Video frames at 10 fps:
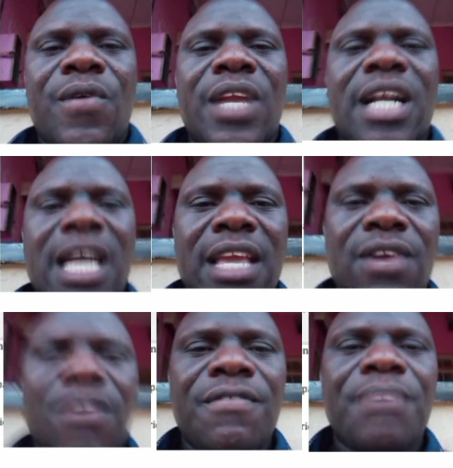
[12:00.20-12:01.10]
a kind
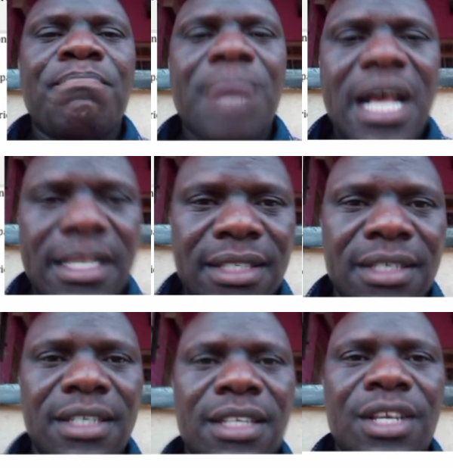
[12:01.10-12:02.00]
of a
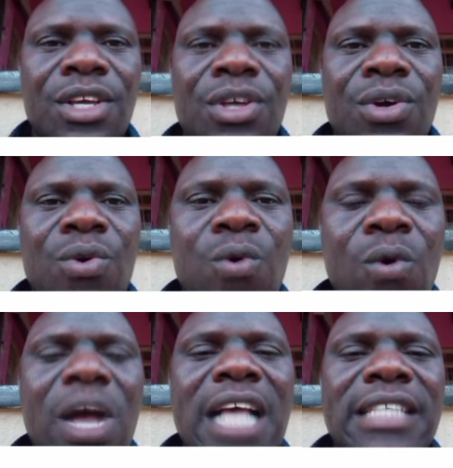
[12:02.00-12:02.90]
person
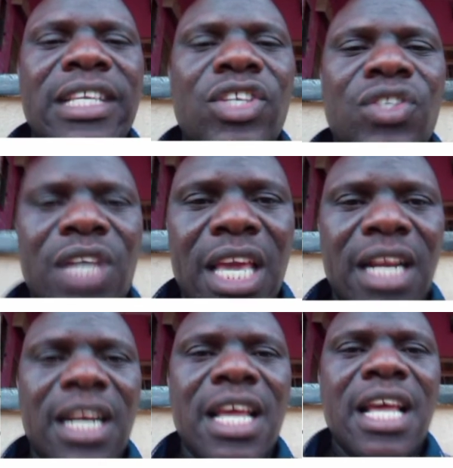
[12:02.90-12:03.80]
who has a
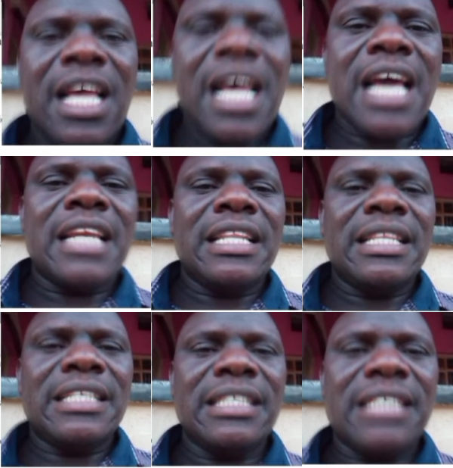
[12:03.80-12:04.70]
child and
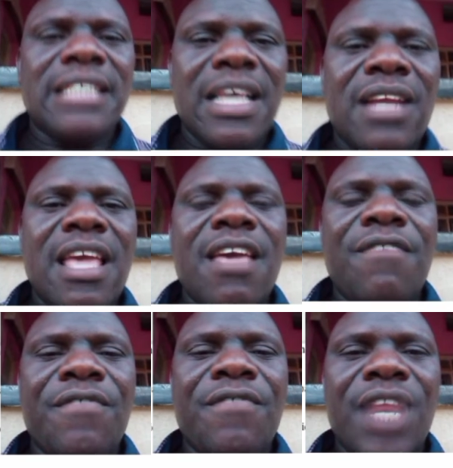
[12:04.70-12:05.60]
this child
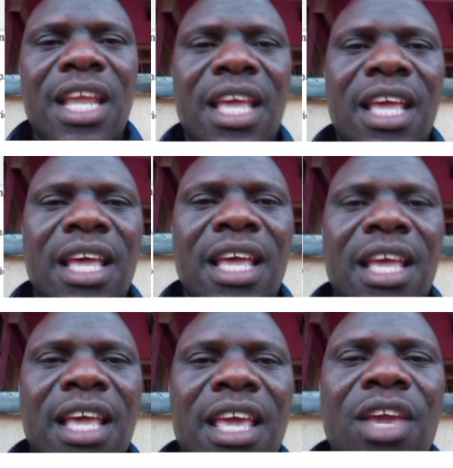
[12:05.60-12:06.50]
every day,
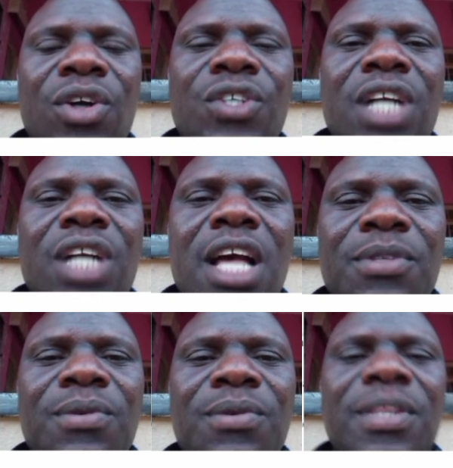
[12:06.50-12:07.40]
he or she
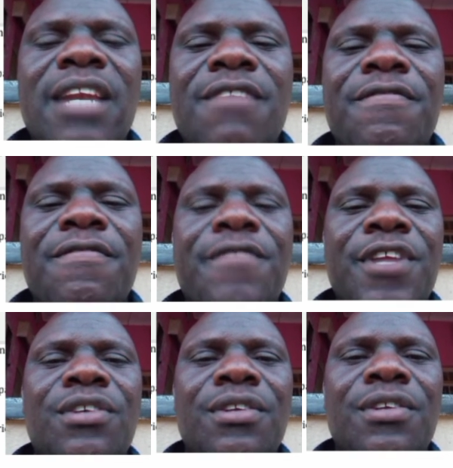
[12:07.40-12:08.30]
comes with a different
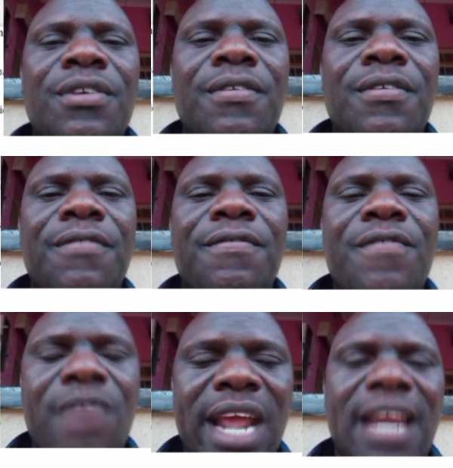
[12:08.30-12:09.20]

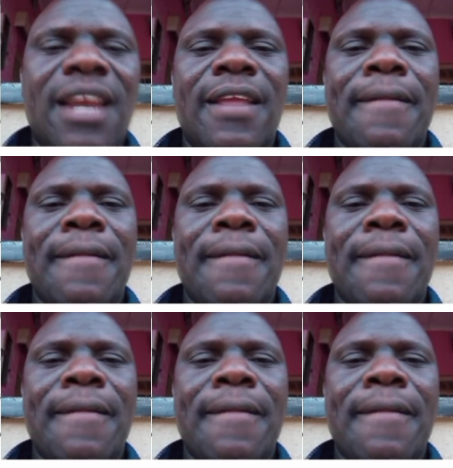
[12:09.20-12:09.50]
friend,